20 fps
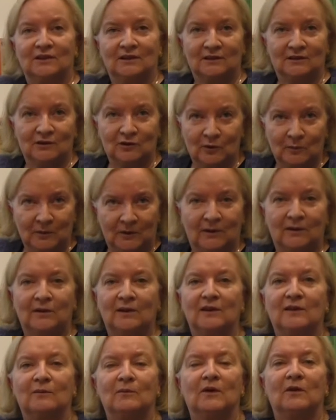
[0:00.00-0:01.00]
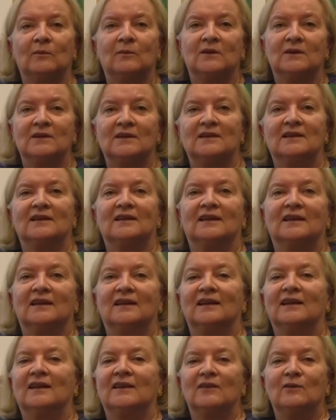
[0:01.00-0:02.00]
are topical at the moment,
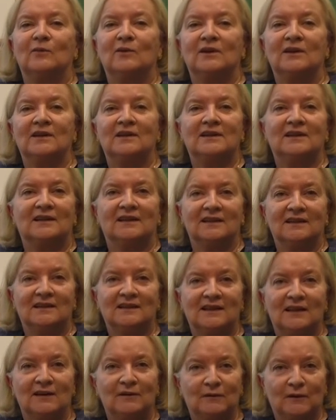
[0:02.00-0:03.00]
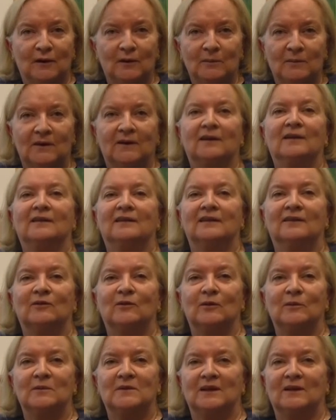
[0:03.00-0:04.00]
the word xenophobia
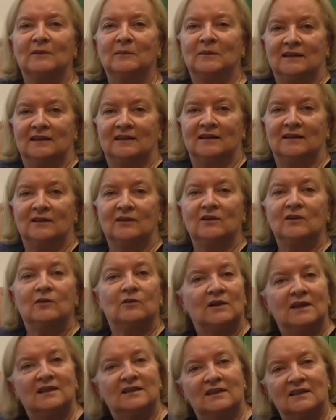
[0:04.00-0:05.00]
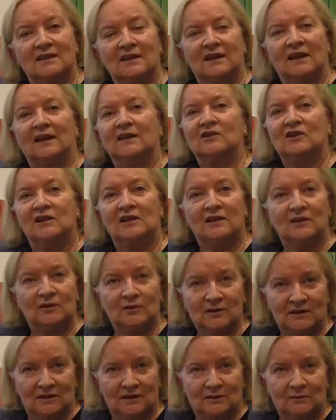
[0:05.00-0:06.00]
crops up. The Greeks didn't actually
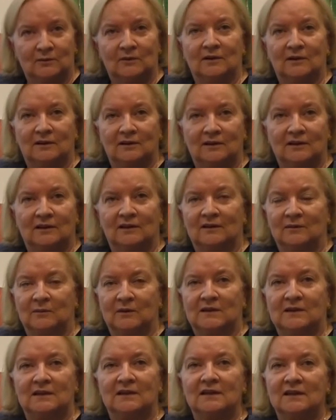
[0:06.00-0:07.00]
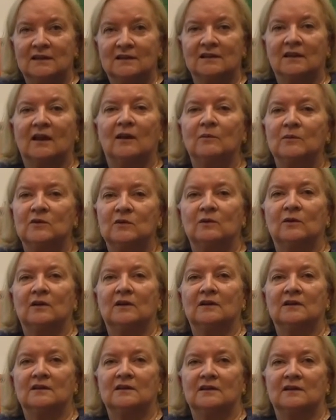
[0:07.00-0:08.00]
use this word, but it does come to
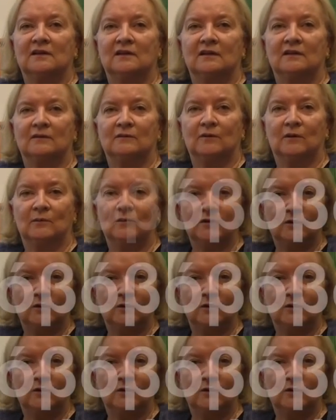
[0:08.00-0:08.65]
us from